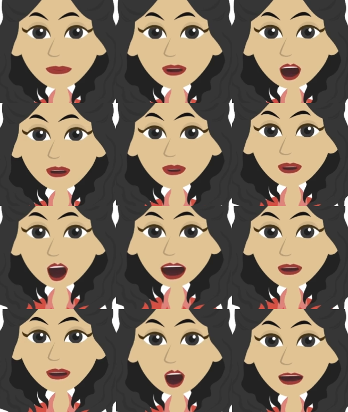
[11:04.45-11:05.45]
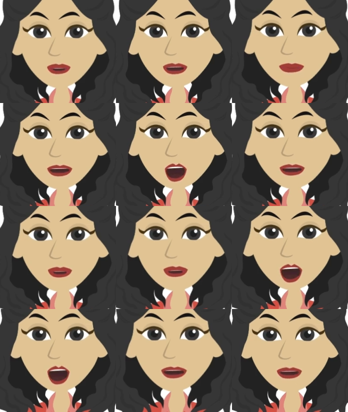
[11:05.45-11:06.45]
They have stubby feet with sharp
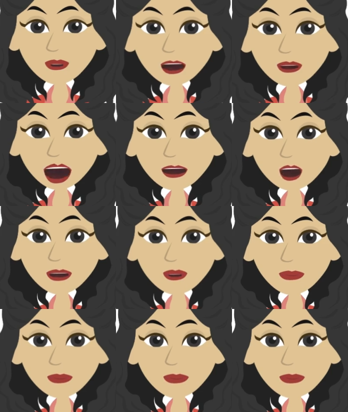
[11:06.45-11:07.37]
claws for digging.